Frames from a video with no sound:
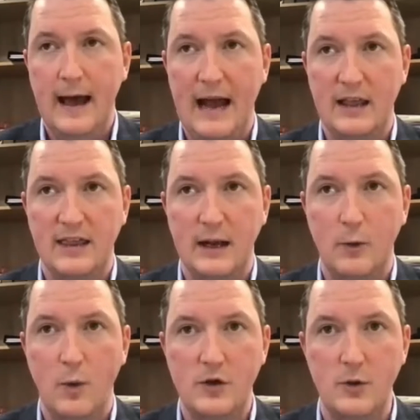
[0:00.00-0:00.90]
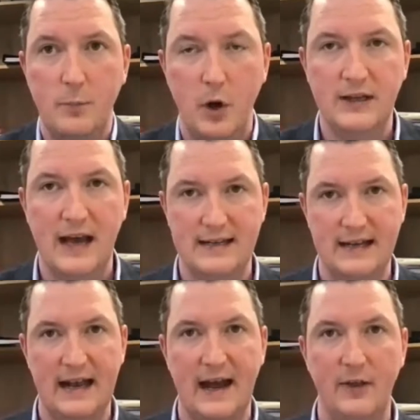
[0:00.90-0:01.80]
I think when you put that
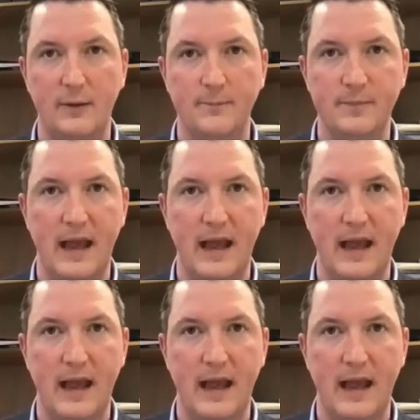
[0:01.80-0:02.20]
together,